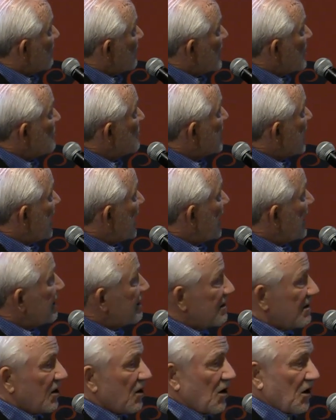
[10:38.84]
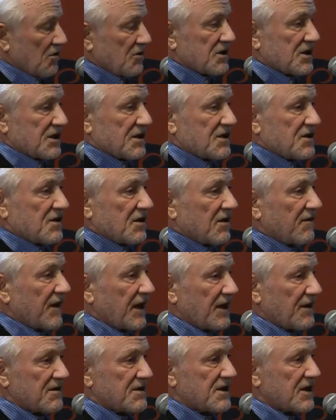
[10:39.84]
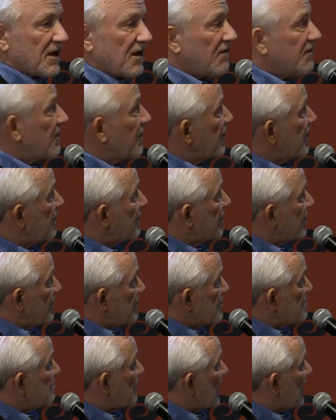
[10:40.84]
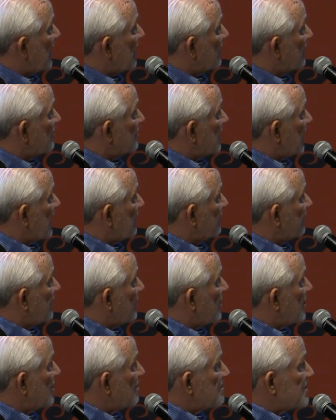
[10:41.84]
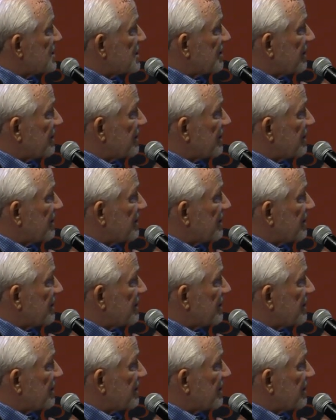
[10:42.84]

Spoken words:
You can host the survey yourself, or you can use other platforms.